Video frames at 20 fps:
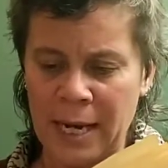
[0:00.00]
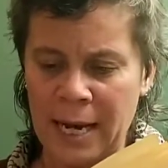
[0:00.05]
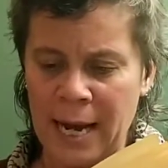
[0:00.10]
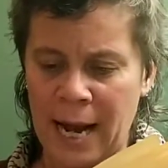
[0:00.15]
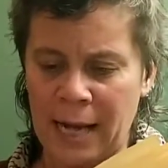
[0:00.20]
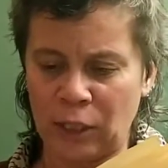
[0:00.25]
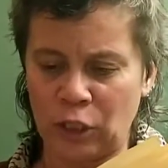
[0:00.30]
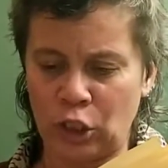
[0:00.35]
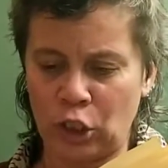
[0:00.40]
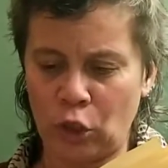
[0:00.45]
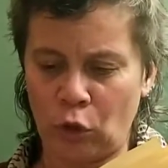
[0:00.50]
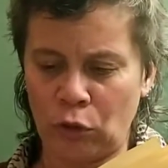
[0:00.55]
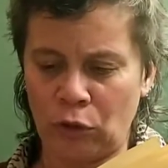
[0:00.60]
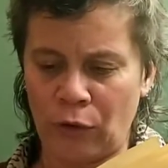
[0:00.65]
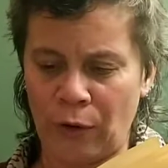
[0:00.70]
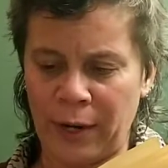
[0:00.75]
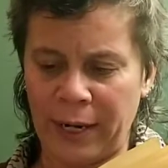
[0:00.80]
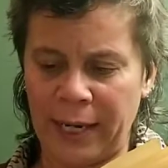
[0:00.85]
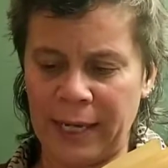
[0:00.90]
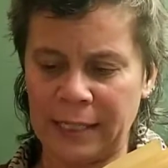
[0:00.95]
and
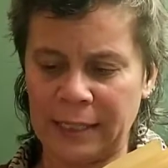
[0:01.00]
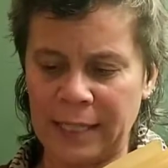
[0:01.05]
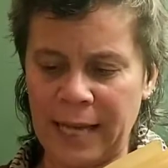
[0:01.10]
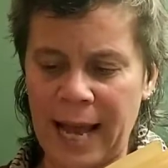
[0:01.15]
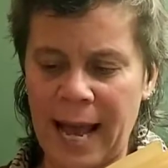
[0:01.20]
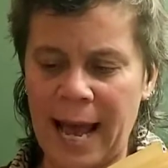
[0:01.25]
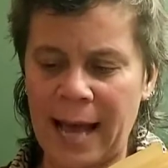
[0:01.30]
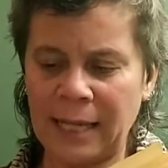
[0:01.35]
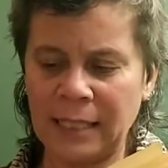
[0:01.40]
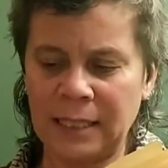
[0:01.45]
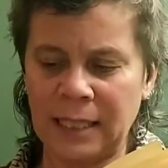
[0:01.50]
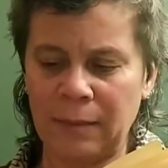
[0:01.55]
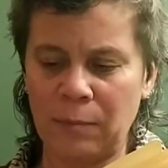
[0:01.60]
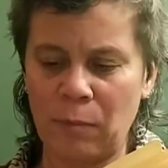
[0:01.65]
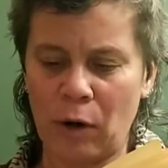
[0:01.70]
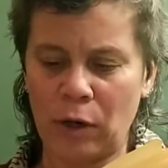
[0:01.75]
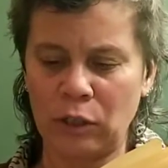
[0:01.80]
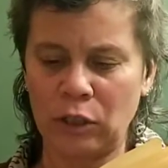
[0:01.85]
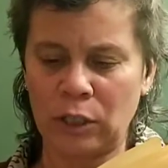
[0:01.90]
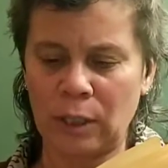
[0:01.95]
shouldering his axe, he
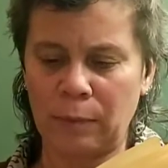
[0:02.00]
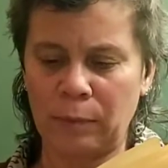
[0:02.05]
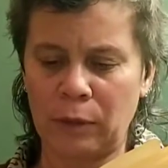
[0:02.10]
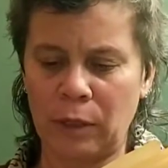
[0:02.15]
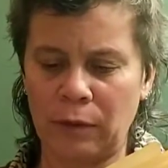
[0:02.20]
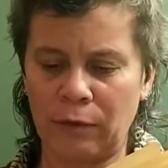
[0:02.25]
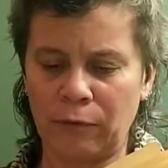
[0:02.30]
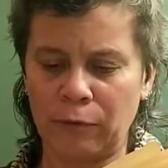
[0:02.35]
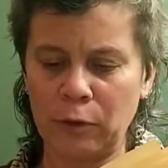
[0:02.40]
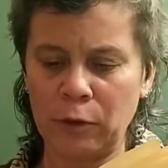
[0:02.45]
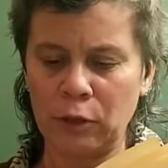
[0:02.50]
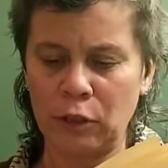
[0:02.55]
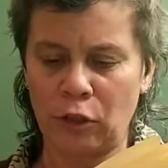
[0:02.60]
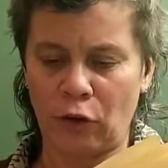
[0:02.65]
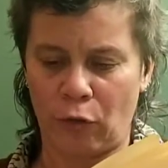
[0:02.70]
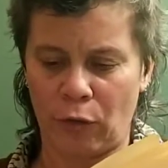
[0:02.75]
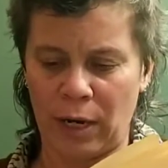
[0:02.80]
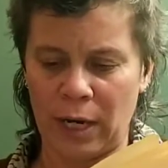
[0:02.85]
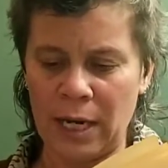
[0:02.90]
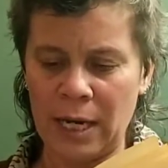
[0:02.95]
marched up to the first
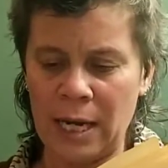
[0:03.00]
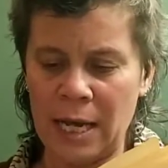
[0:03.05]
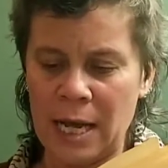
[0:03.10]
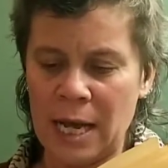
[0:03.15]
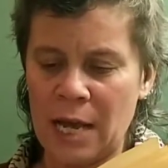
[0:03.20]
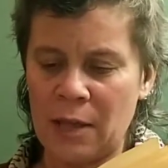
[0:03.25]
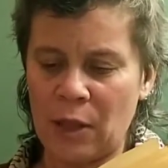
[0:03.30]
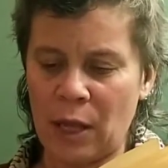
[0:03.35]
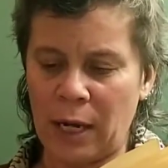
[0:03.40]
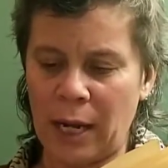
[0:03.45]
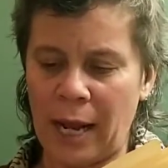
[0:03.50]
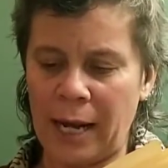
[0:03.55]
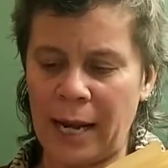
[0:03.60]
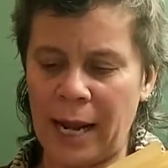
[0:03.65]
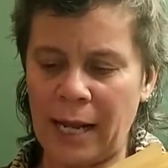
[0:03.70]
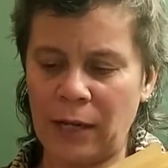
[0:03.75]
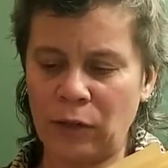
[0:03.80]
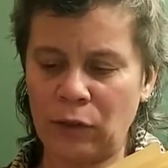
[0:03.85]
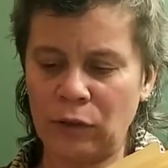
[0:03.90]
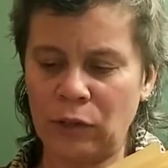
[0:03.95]
tree that had
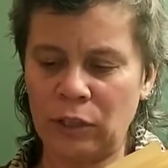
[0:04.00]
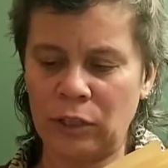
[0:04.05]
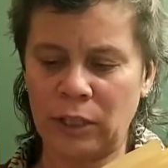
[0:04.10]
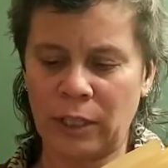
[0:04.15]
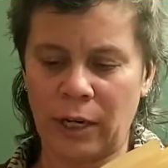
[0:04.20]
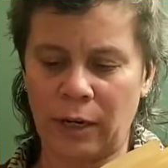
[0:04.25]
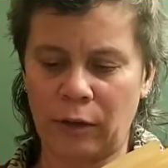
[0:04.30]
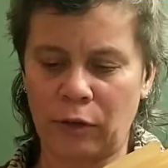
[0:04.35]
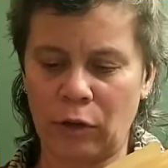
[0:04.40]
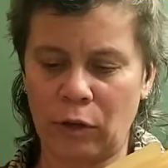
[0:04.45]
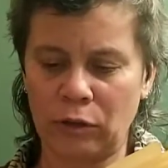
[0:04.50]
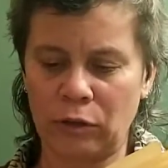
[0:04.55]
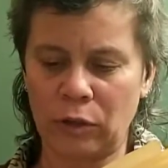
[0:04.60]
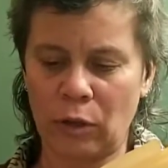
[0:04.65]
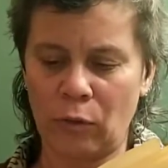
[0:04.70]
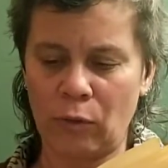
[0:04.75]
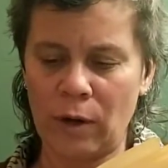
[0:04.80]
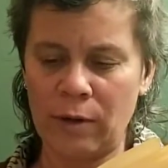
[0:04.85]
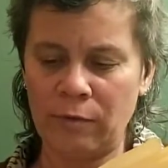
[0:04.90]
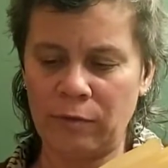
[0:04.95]
handled the Scarecrow so
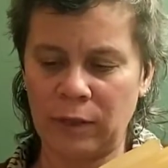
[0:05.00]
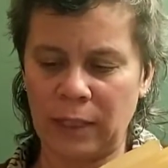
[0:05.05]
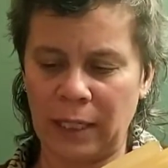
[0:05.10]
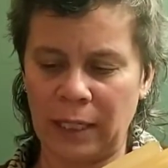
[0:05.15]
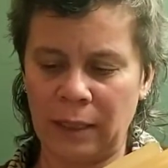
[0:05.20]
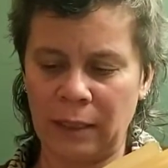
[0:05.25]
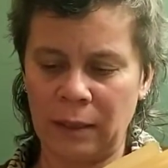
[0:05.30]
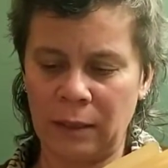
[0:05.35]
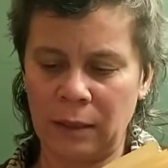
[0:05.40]
roughly.